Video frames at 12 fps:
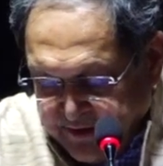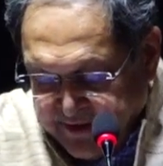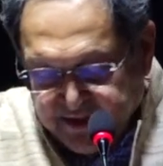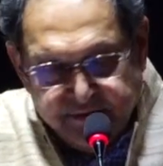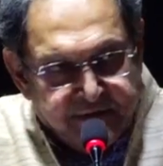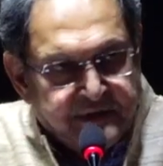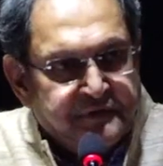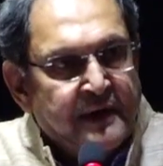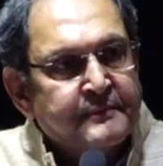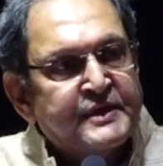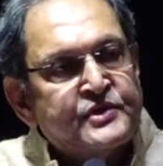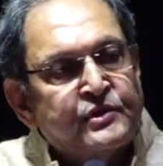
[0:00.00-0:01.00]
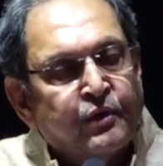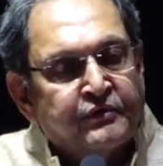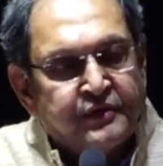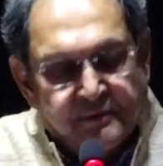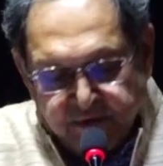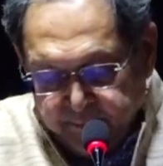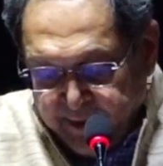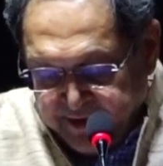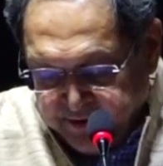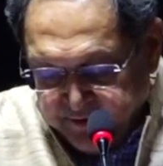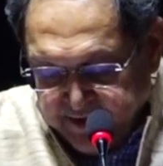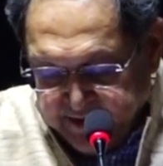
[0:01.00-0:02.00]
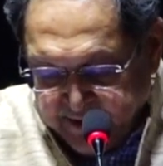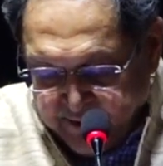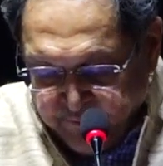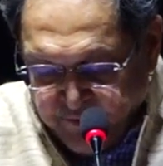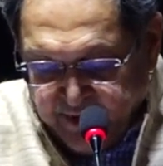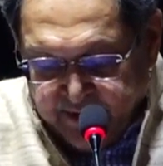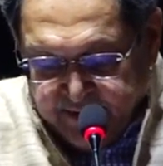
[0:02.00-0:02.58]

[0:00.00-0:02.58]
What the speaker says: There is a very famous slok from the Pandav Gita,